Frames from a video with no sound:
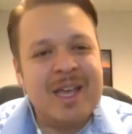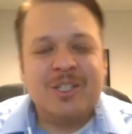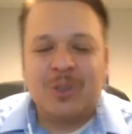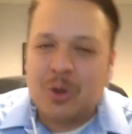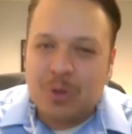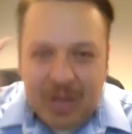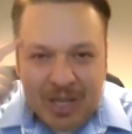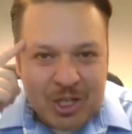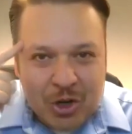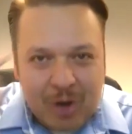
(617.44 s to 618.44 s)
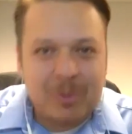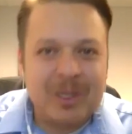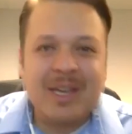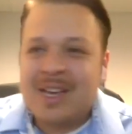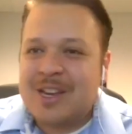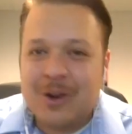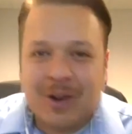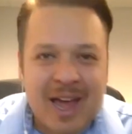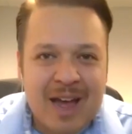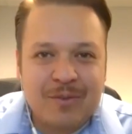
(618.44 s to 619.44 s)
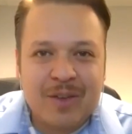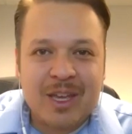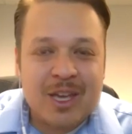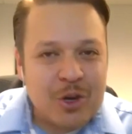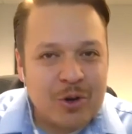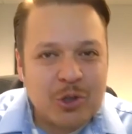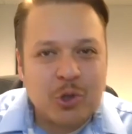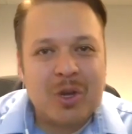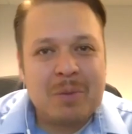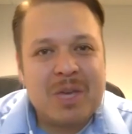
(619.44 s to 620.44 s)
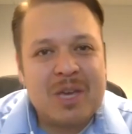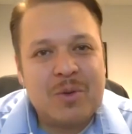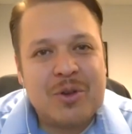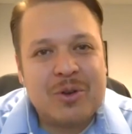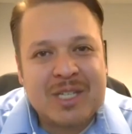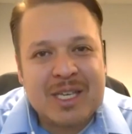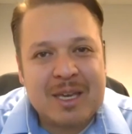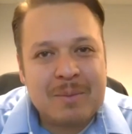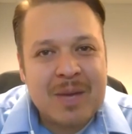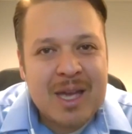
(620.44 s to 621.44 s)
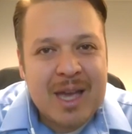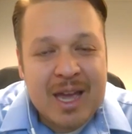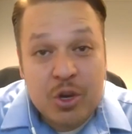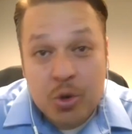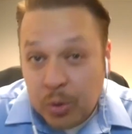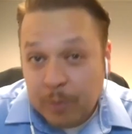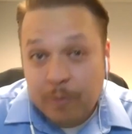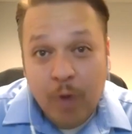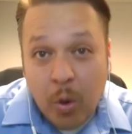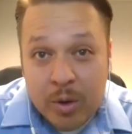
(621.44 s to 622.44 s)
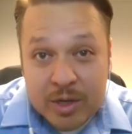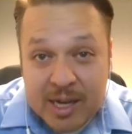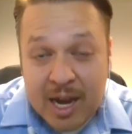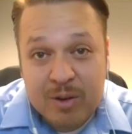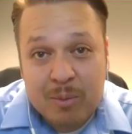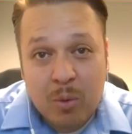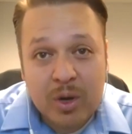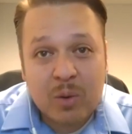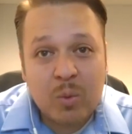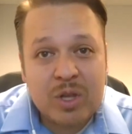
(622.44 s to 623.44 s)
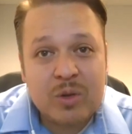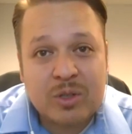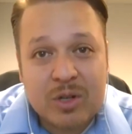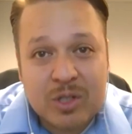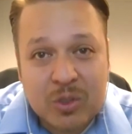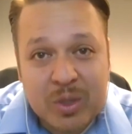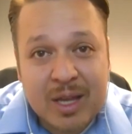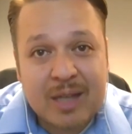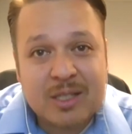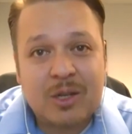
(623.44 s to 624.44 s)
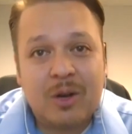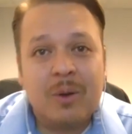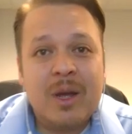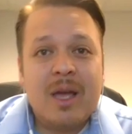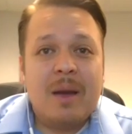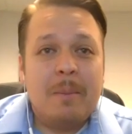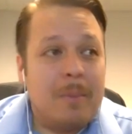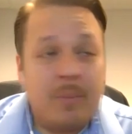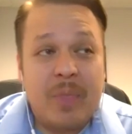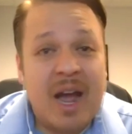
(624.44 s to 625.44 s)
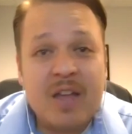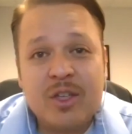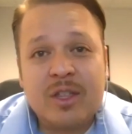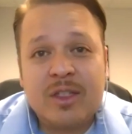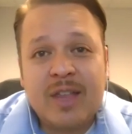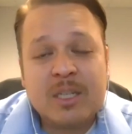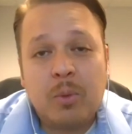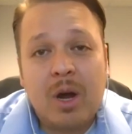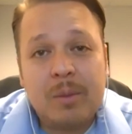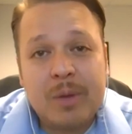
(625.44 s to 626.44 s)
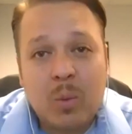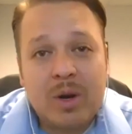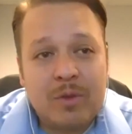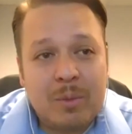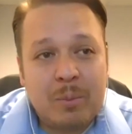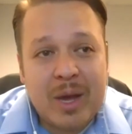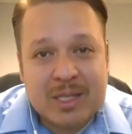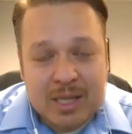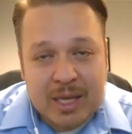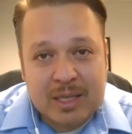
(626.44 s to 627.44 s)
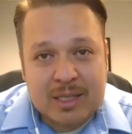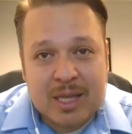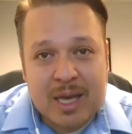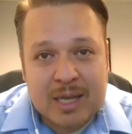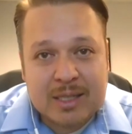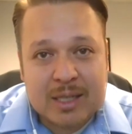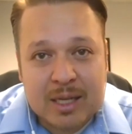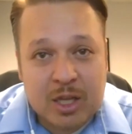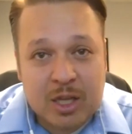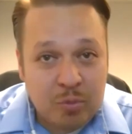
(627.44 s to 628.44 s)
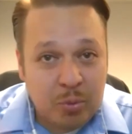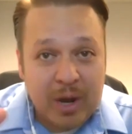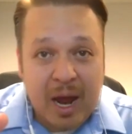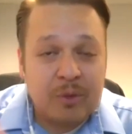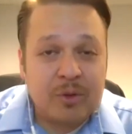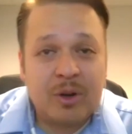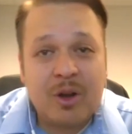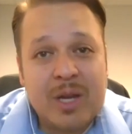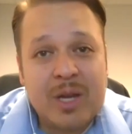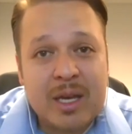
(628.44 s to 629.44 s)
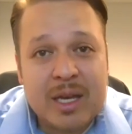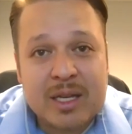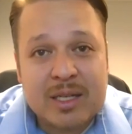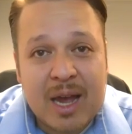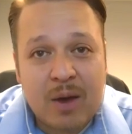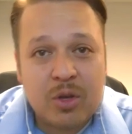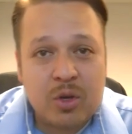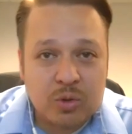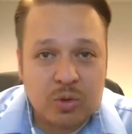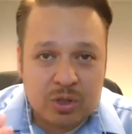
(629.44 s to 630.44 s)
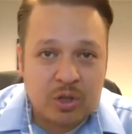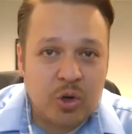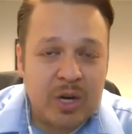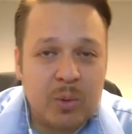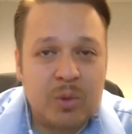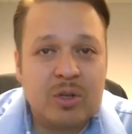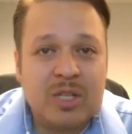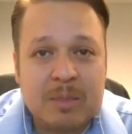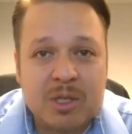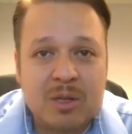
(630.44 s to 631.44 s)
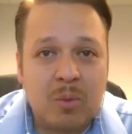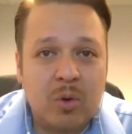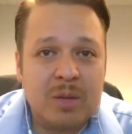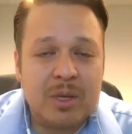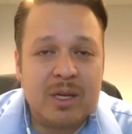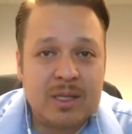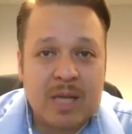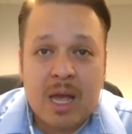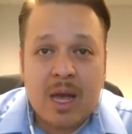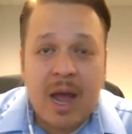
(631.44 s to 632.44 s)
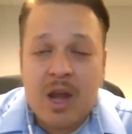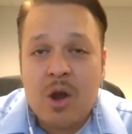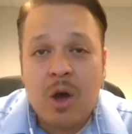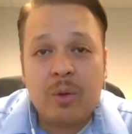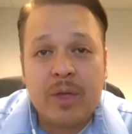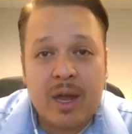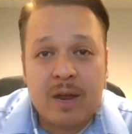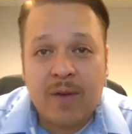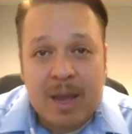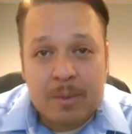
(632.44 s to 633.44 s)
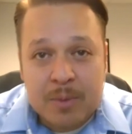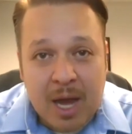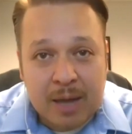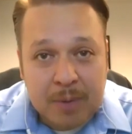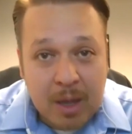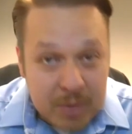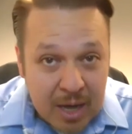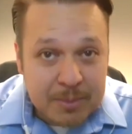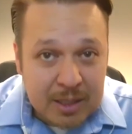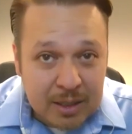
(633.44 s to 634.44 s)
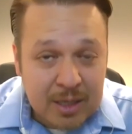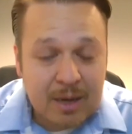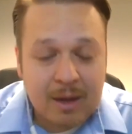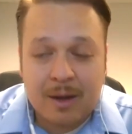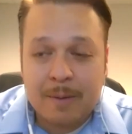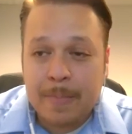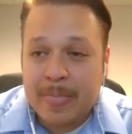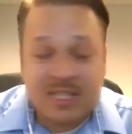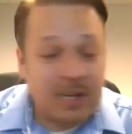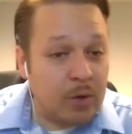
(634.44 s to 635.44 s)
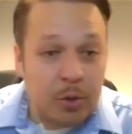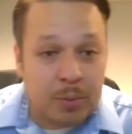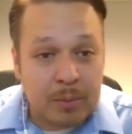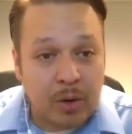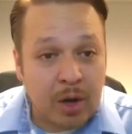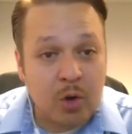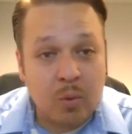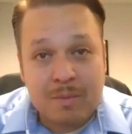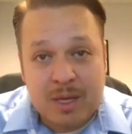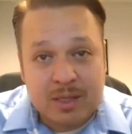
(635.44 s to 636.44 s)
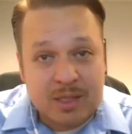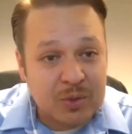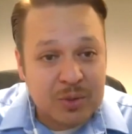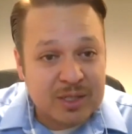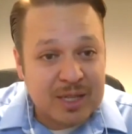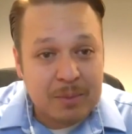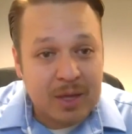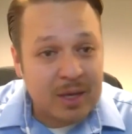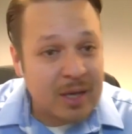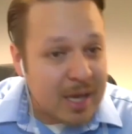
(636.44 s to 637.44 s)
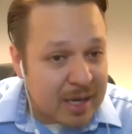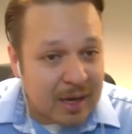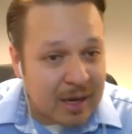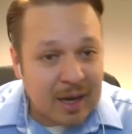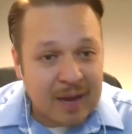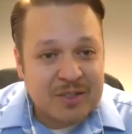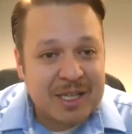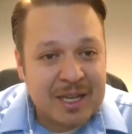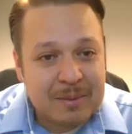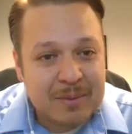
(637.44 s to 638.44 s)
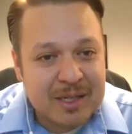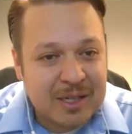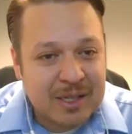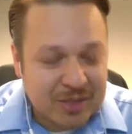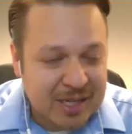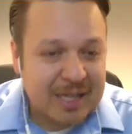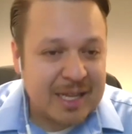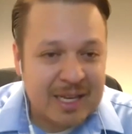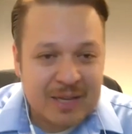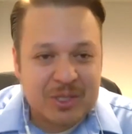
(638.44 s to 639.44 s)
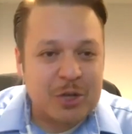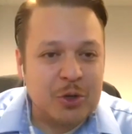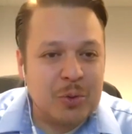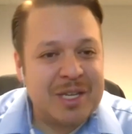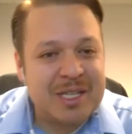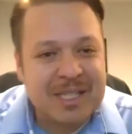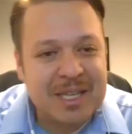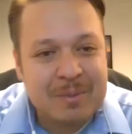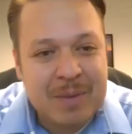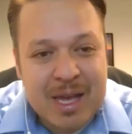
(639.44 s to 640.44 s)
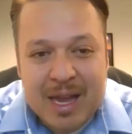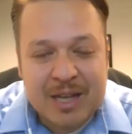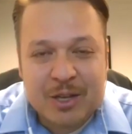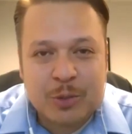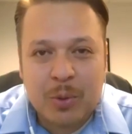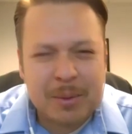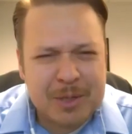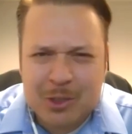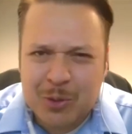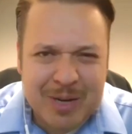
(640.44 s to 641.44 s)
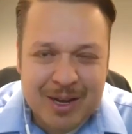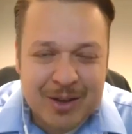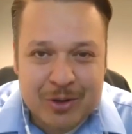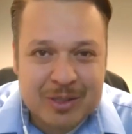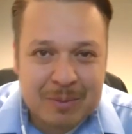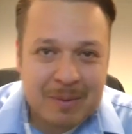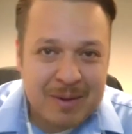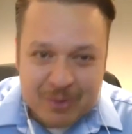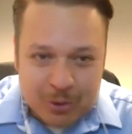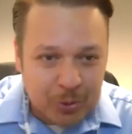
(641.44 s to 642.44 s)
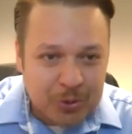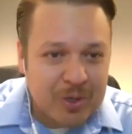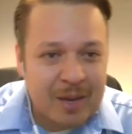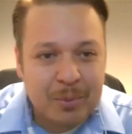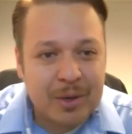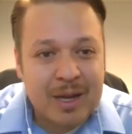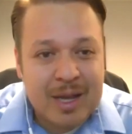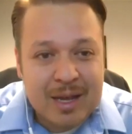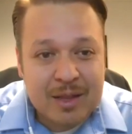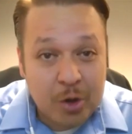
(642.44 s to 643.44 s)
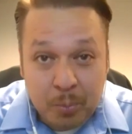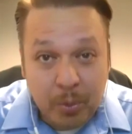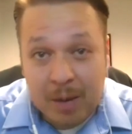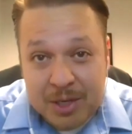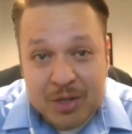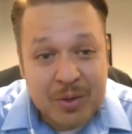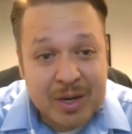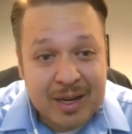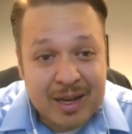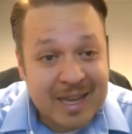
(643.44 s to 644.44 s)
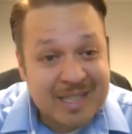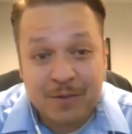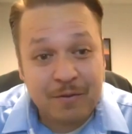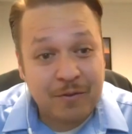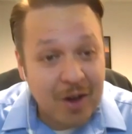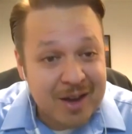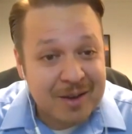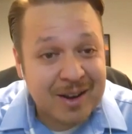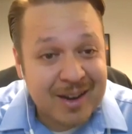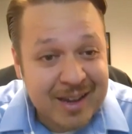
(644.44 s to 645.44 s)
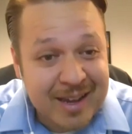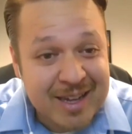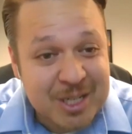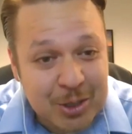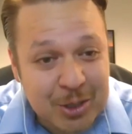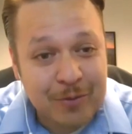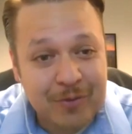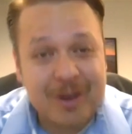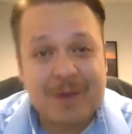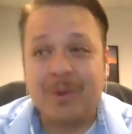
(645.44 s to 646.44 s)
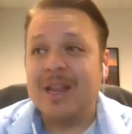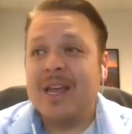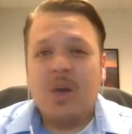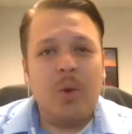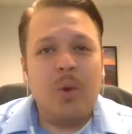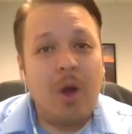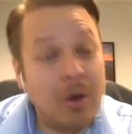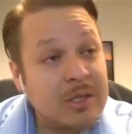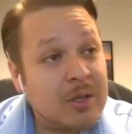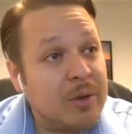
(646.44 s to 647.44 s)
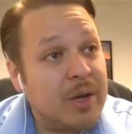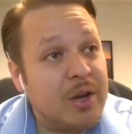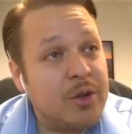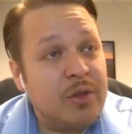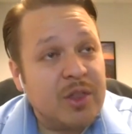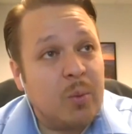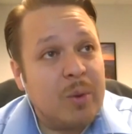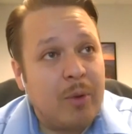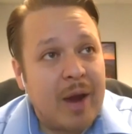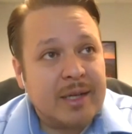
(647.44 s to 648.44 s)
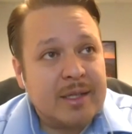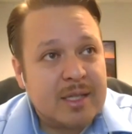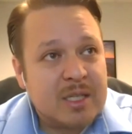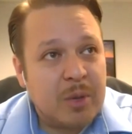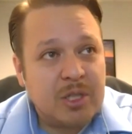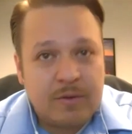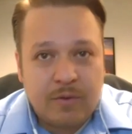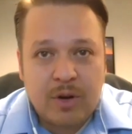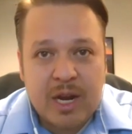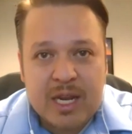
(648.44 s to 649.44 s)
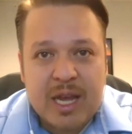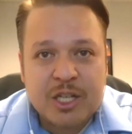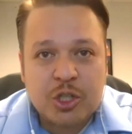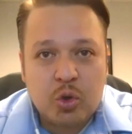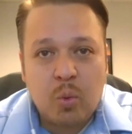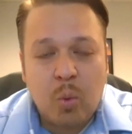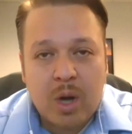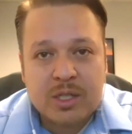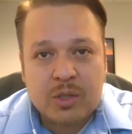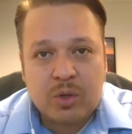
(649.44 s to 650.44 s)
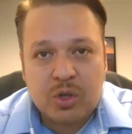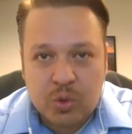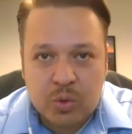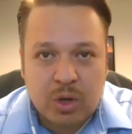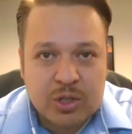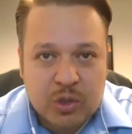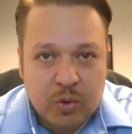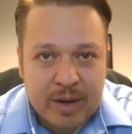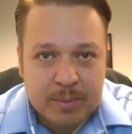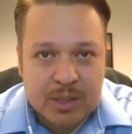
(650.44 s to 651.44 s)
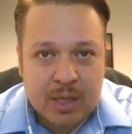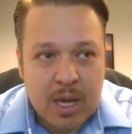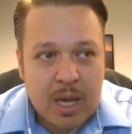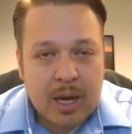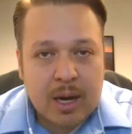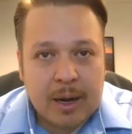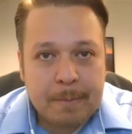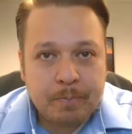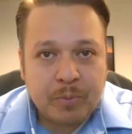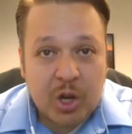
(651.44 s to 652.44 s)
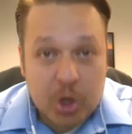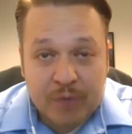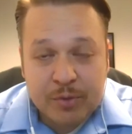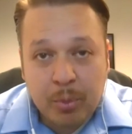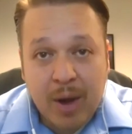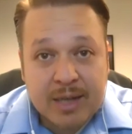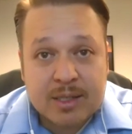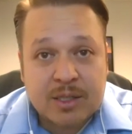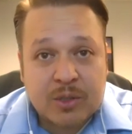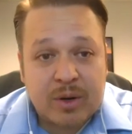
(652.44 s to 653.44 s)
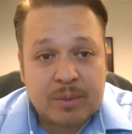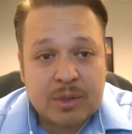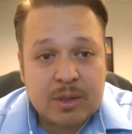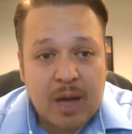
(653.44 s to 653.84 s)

So you're thinking sharply, you're laughing, you're enjoying being with your team. And you look forward to every morning when you start doing that. So I think that that's probably one of the best things that uh, that you've put out there, Cody, is how you start training with your teams in the morning, because I know that if I am adopt adopting it, um, several other people are. I know Ramiz is doing the same thing. Uh, I've seen him, you know, saying that he's going to do it with his team. And there's probably so many others that maybe haven't told you yet, but they're probably doing it. It's fun. It's so fun. But we also, another thing that we practice, especially for any agents who want to use our scripts, um, you have to practice the scripts.